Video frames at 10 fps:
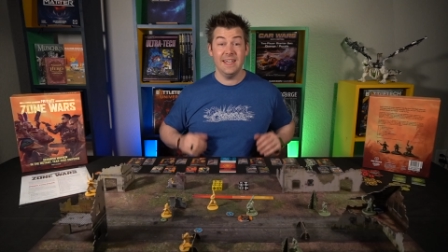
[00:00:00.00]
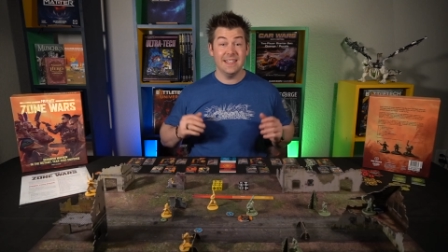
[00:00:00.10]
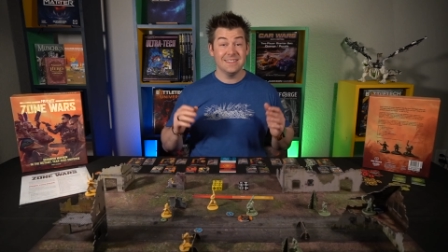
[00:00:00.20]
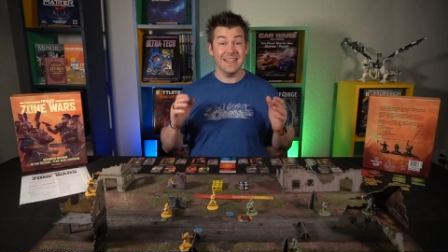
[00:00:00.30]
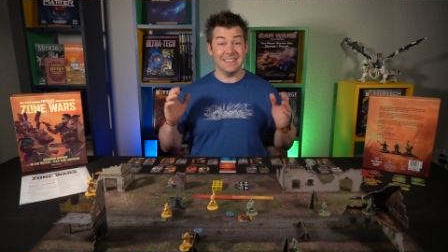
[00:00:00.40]

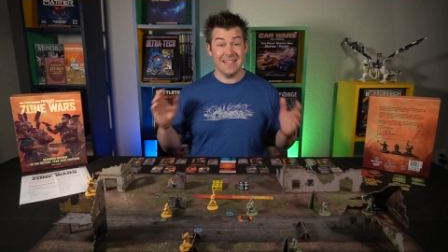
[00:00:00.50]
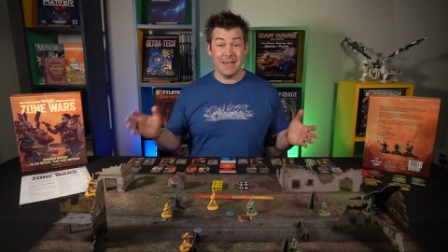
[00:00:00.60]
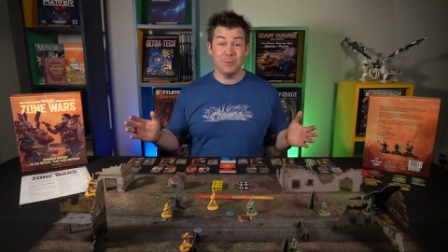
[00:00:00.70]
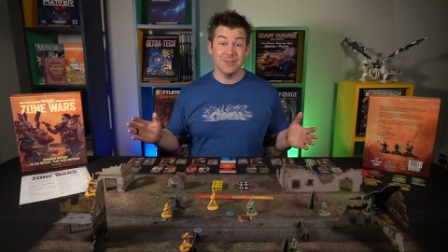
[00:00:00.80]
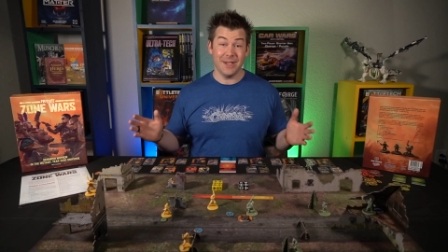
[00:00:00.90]
It's like
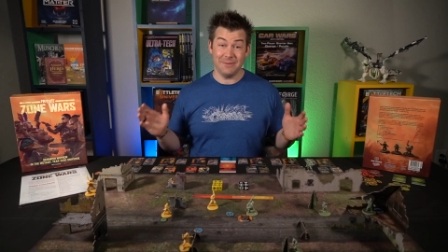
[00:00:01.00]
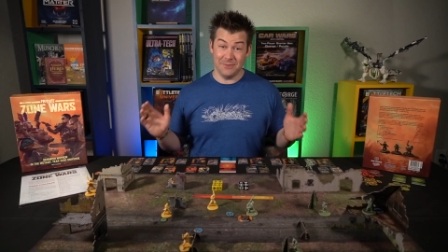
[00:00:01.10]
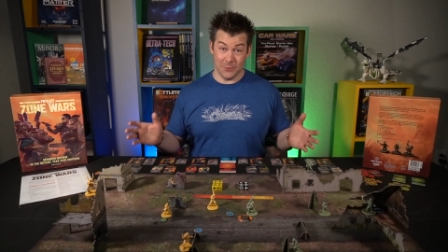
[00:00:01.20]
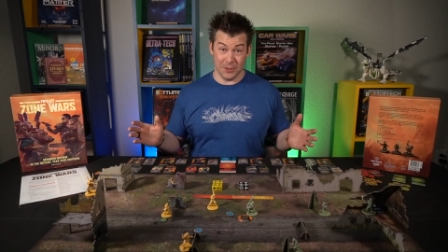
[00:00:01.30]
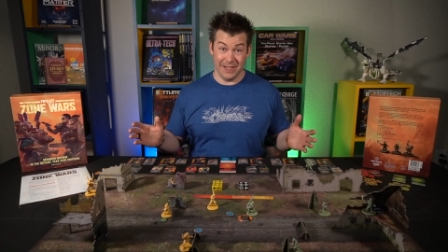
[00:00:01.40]
tabletop
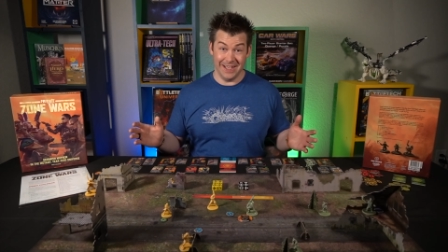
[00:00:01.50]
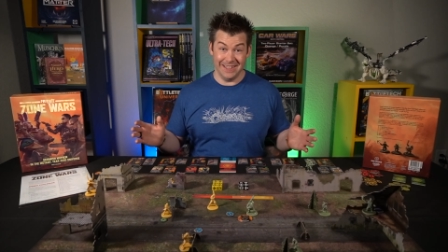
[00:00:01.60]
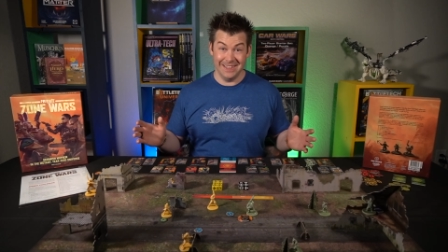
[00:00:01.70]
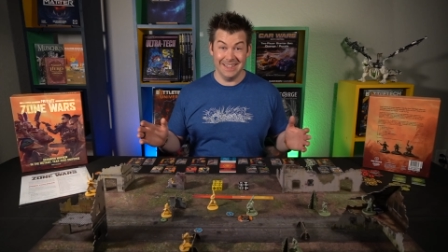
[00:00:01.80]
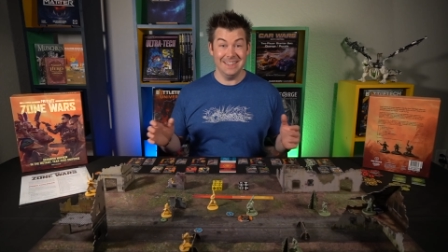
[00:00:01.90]

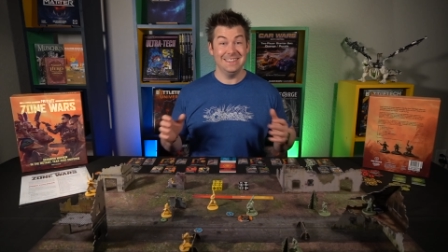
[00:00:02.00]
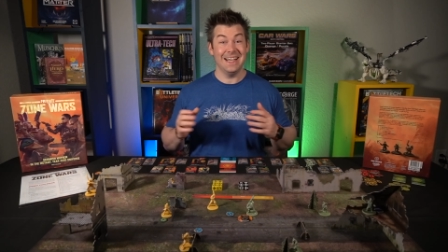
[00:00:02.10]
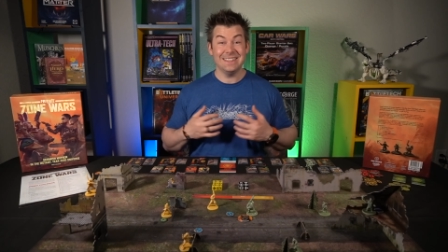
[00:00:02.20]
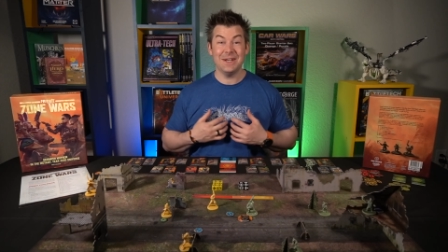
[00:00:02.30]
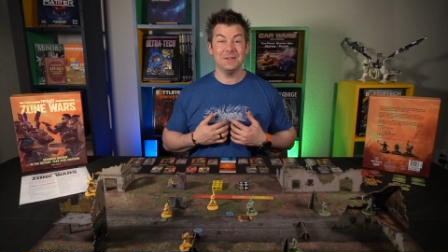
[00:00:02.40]
Fortnite. At least
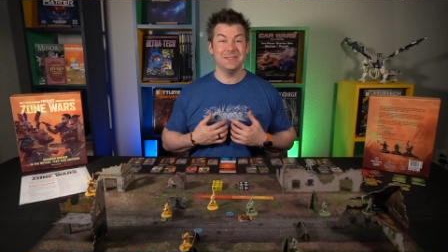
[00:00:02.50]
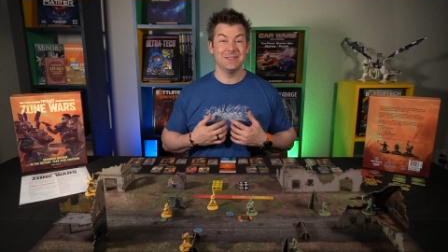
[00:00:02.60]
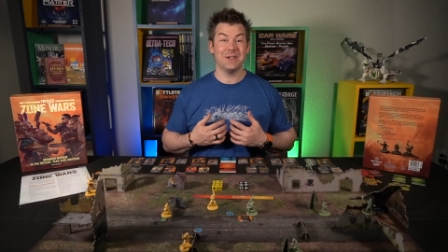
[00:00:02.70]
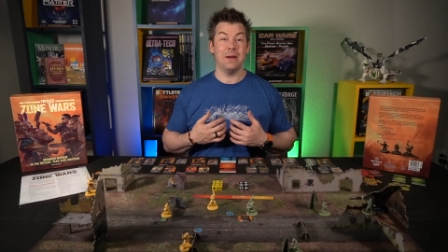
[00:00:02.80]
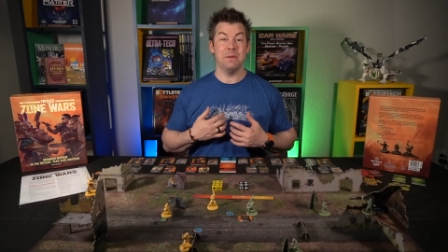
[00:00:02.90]
that's how it was
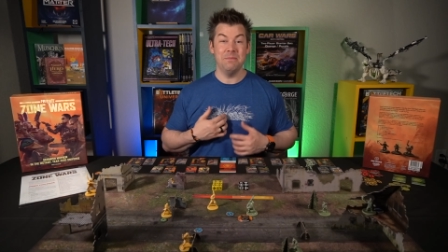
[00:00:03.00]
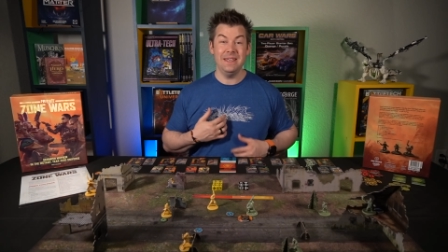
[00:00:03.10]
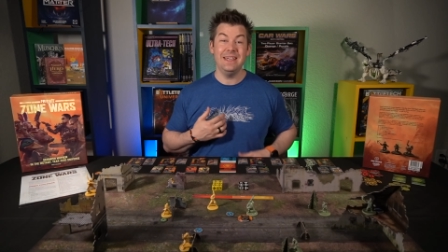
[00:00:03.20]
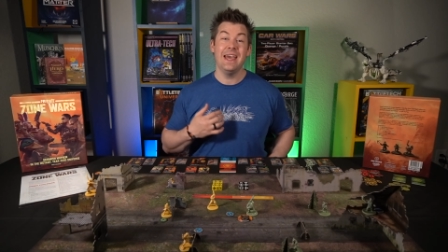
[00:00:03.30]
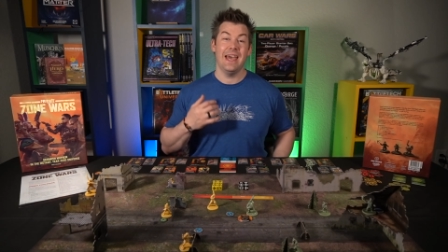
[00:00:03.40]
described to
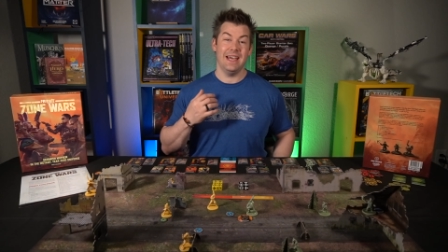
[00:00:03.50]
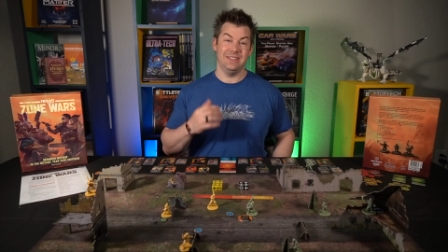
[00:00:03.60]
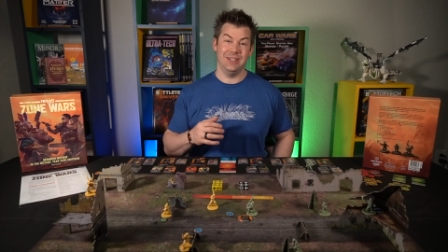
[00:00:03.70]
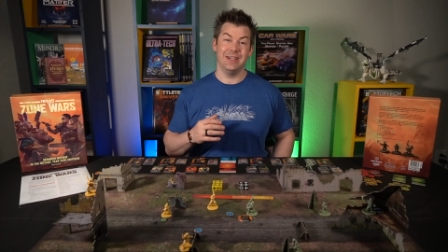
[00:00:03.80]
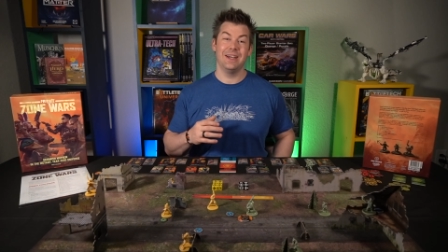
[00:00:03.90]
me at
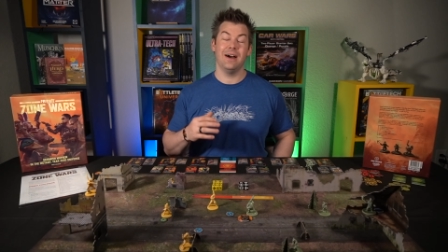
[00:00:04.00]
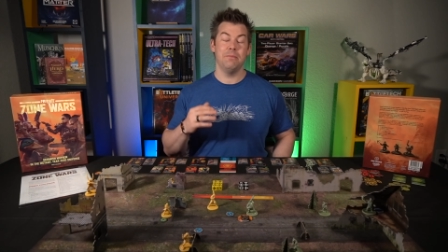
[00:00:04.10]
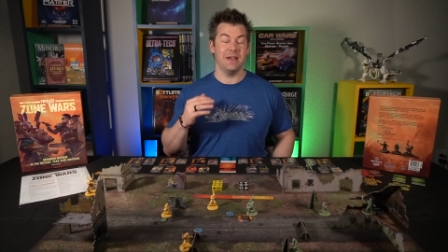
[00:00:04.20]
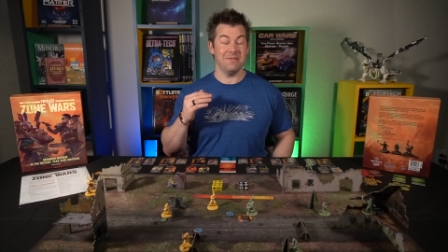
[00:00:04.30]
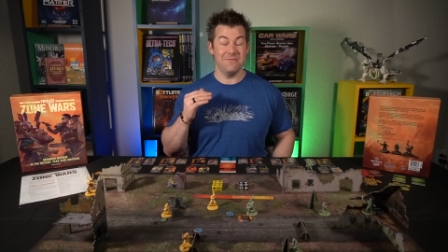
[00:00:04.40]
Gen Con
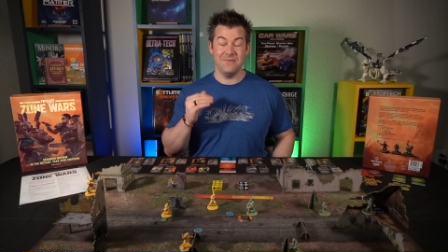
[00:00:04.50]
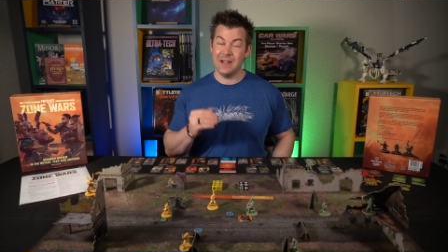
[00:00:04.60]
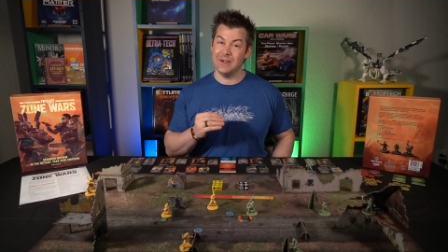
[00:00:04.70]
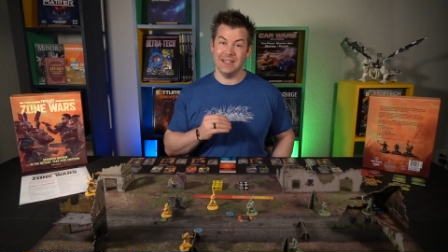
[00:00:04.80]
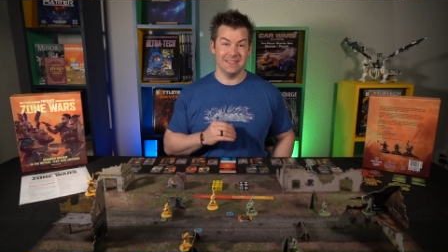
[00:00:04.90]
by a
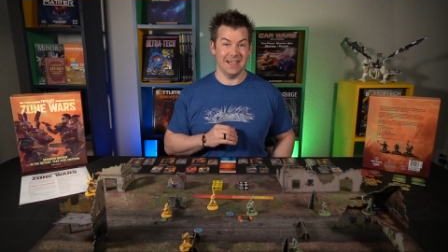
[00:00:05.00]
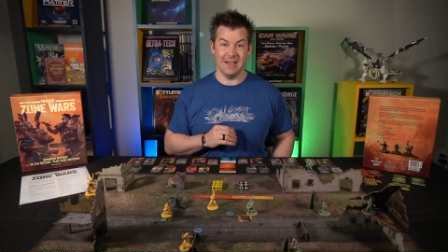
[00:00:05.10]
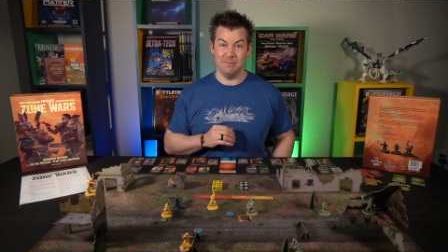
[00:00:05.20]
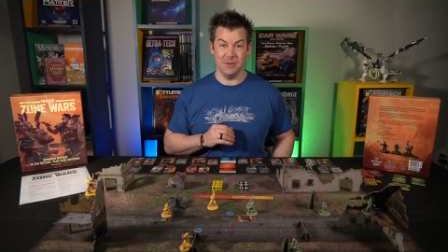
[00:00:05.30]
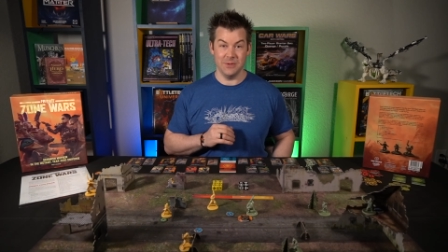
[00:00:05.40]
very
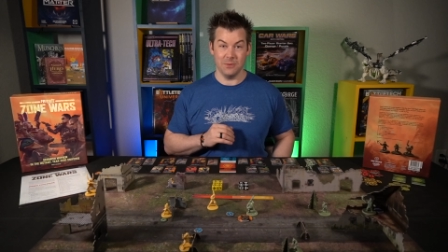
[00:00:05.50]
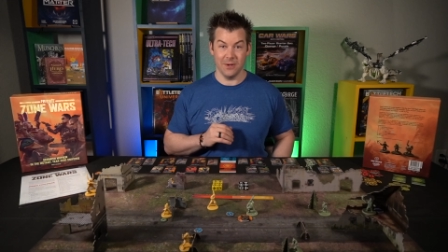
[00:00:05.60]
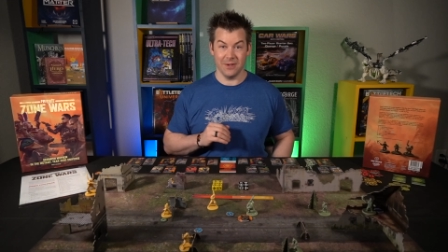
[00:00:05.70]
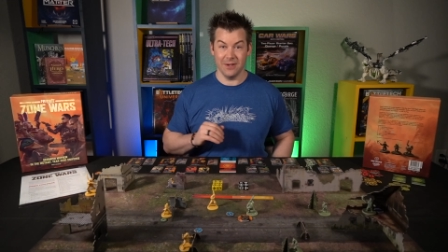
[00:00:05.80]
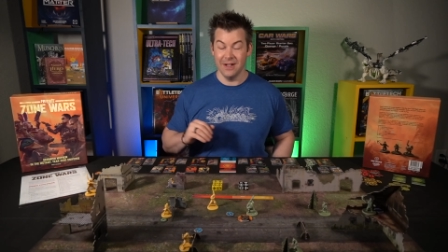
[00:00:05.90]
excited booth
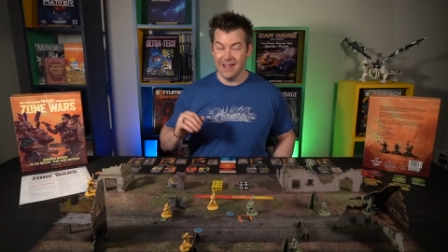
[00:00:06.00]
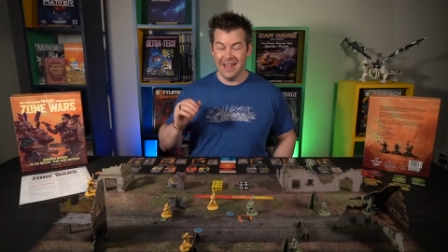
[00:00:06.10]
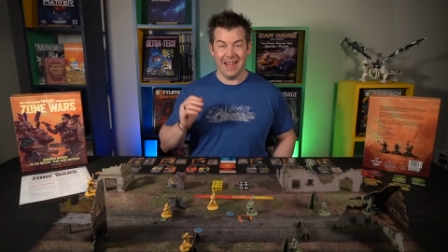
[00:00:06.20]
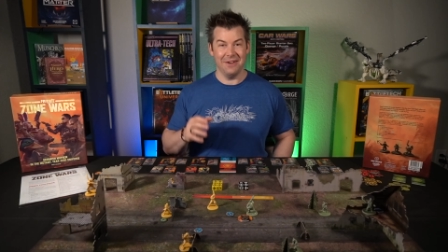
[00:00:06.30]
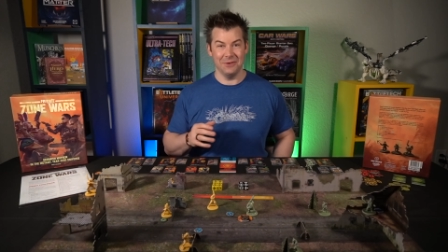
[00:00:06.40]
worker.
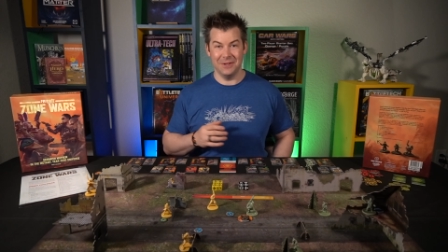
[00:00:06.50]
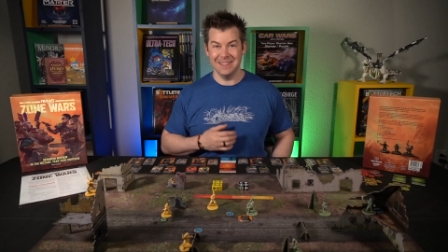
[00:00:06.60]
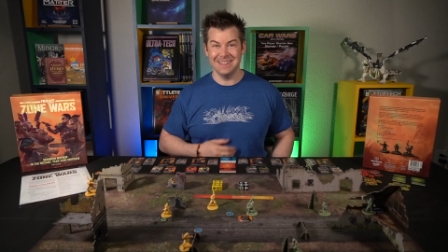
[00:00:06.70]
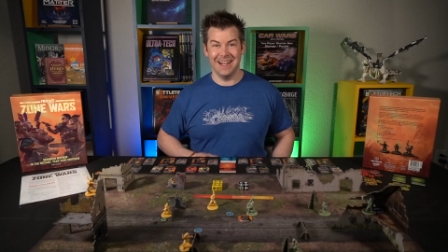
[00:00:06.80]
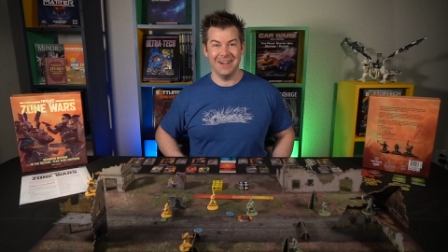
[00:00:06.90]
Hey everyone,
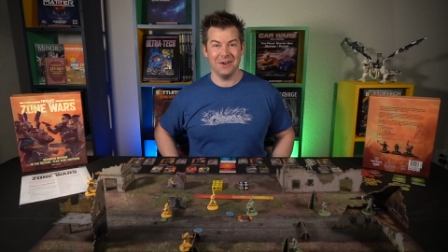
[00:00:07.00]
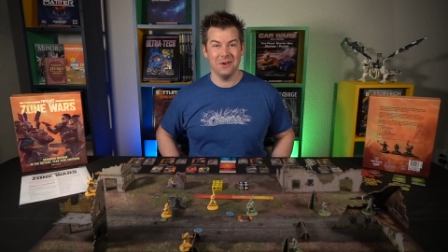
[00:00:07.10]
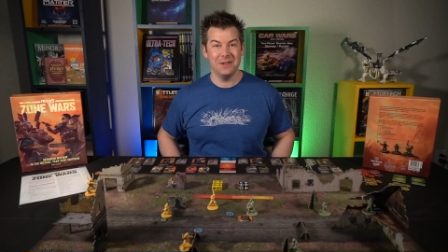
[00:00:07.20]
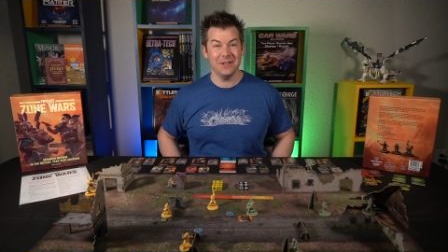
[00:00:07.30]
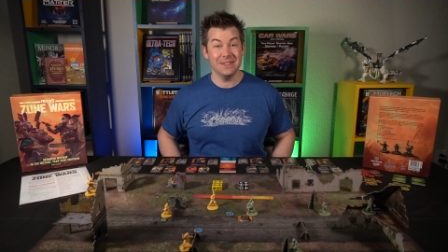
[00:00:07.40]
it's Night
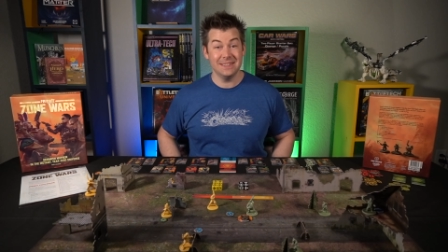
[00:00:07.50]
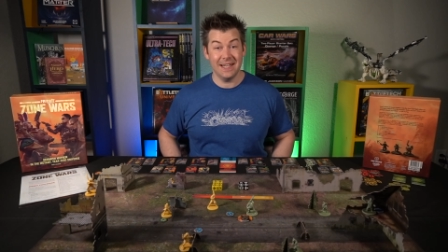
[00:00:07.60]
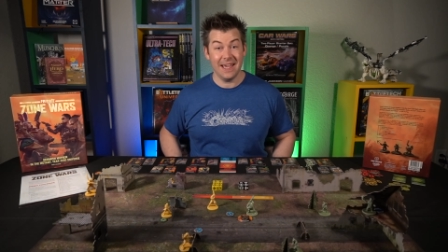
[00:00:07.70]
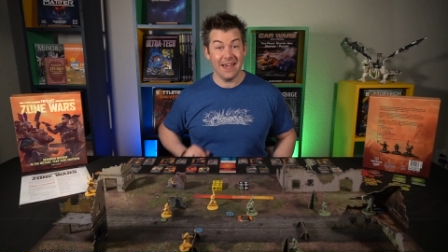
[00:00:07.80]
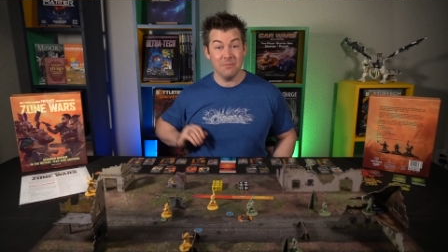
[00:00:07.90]
Haro here, and
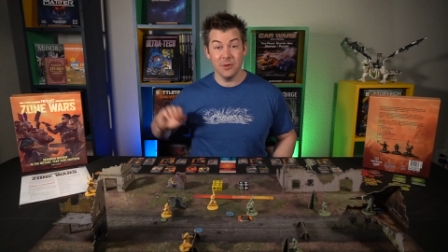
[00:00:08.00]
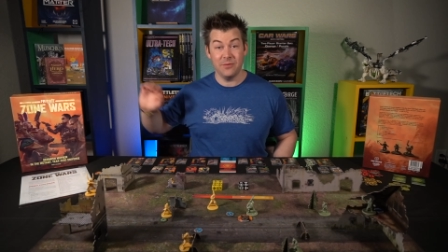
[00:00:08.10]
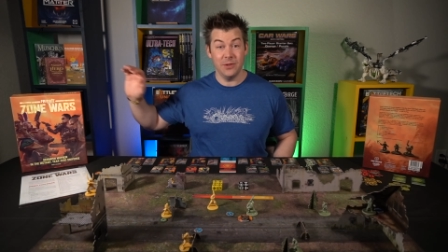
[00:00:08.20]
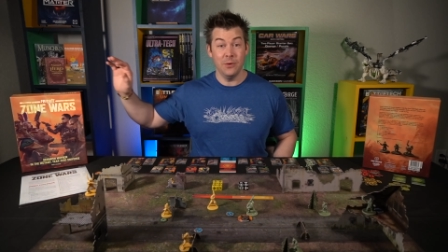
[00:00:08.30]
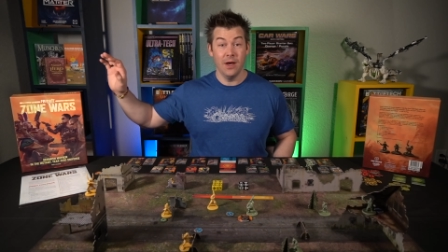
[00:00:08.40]
today I have a
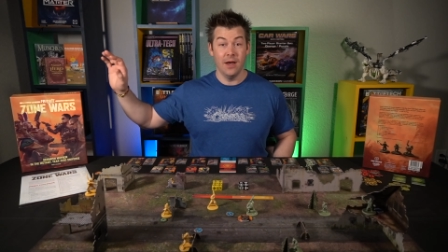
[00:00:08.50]
review